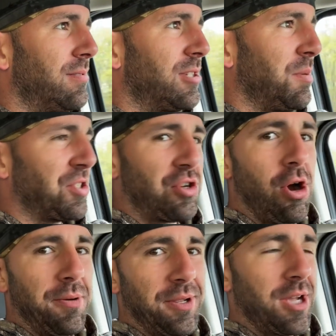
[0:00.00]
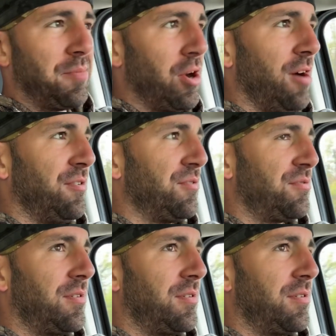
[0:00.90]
Especially coming off of